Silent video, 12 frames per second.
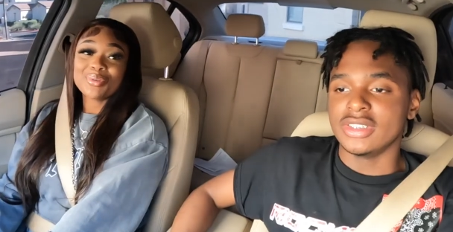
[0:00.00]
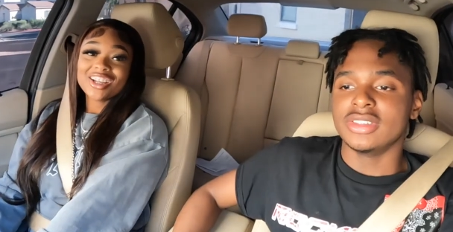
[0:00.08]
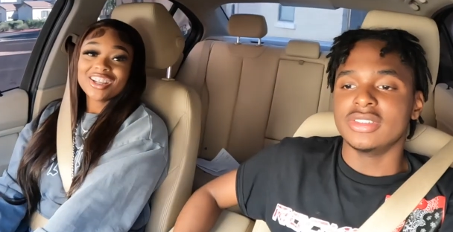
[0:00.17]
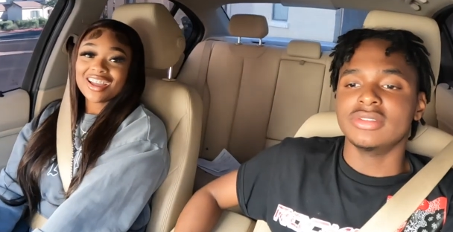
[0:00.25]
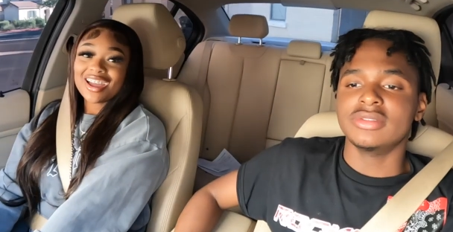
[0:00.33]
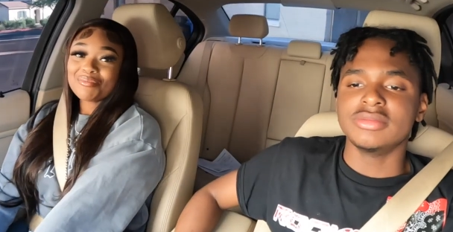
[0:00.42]

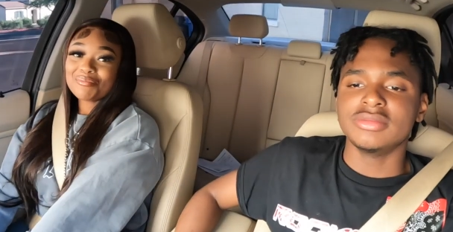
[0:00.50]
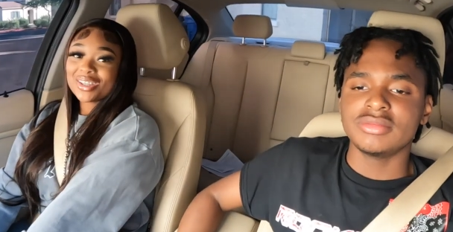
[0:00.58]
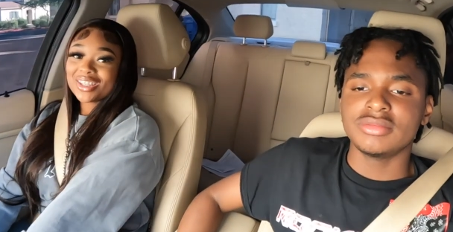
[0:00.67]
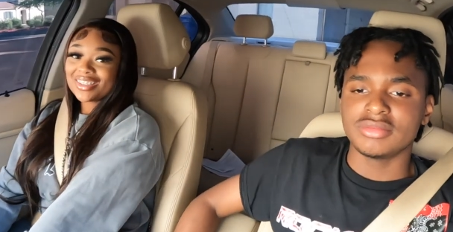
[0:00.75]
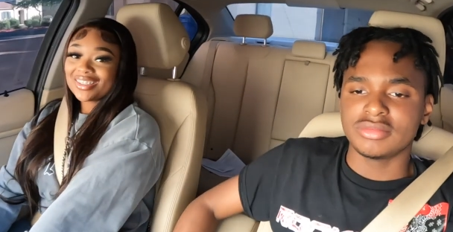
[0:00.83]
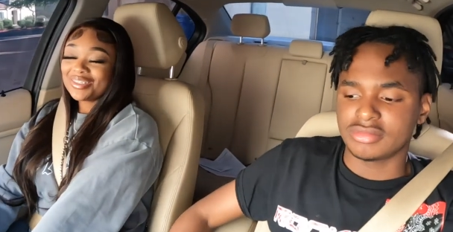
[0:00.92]
Speaker 1: But I
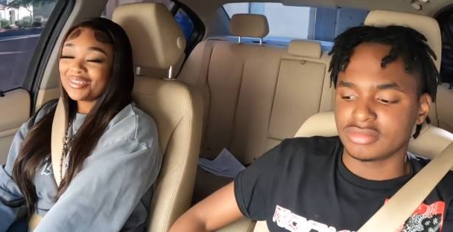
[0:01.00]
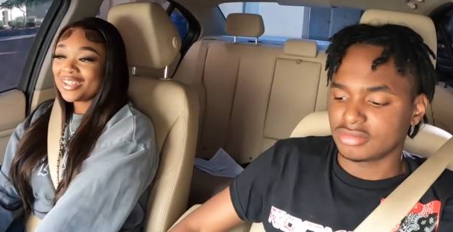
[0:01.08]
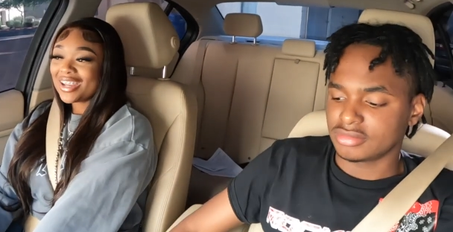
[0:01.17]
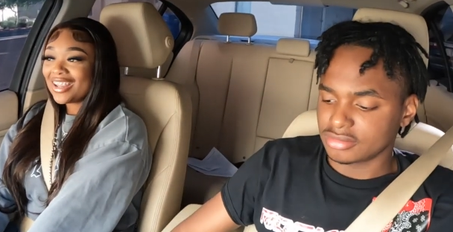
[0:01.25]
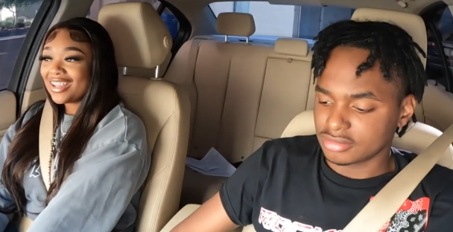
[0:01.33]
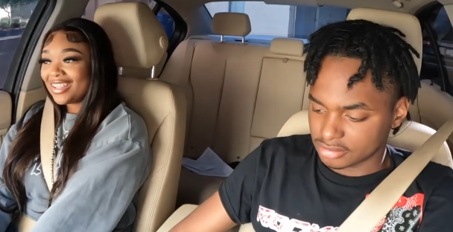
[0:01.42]
missed you
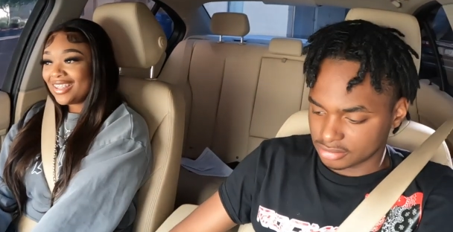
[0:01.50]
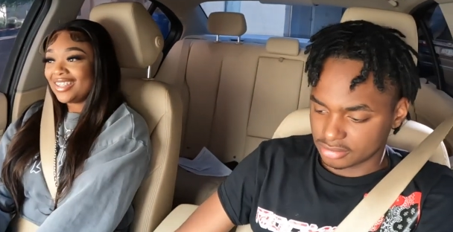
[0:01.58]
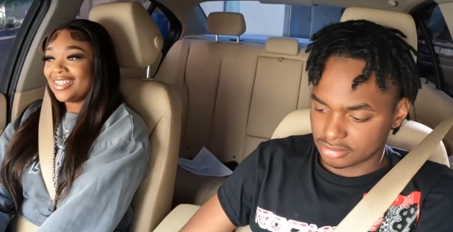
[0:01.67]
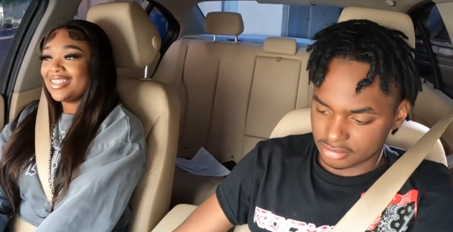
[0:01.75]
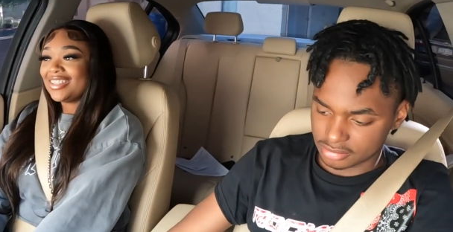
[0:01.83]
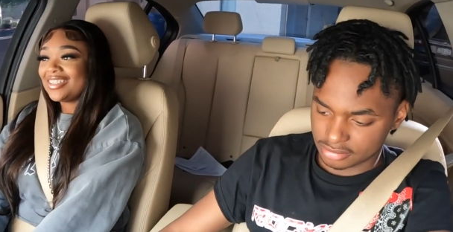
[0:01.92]

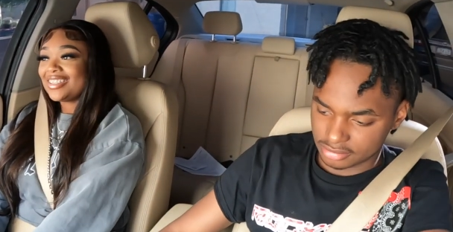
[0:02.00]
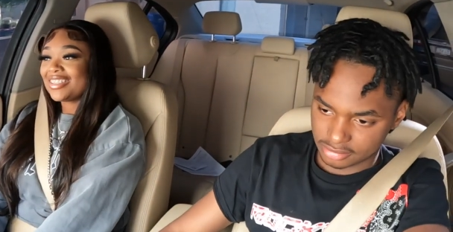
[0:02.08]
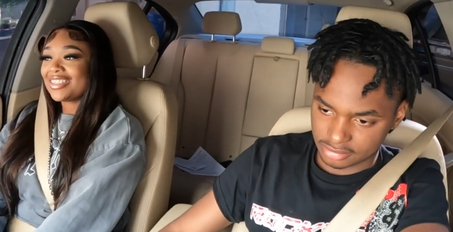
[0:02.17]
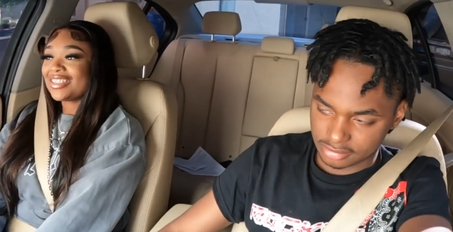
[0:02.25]
guys.